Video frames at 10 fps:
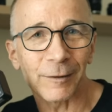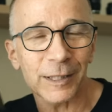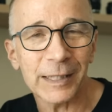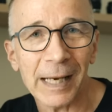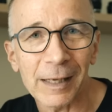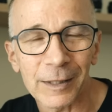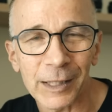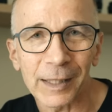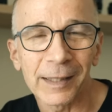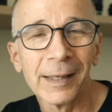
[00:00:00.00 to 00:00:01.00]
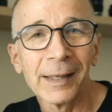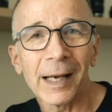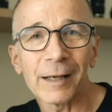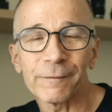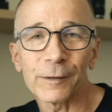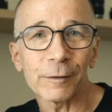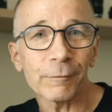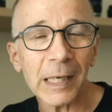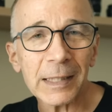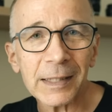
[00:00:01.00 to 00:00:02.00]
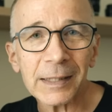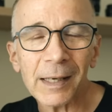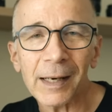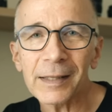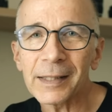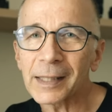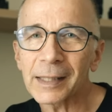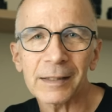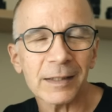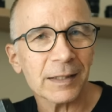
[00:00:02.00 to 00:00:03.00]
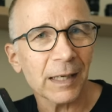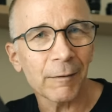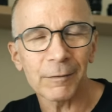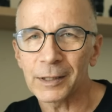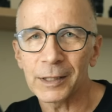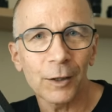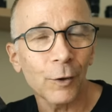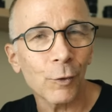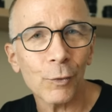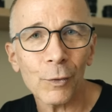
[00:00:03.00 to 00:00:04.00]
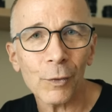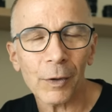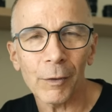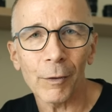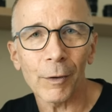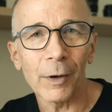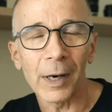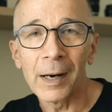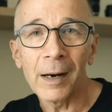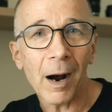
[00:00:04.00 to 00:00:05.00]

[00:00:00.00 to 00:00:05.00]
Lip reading: nostalgic. And for the rest, I think it sounds cool or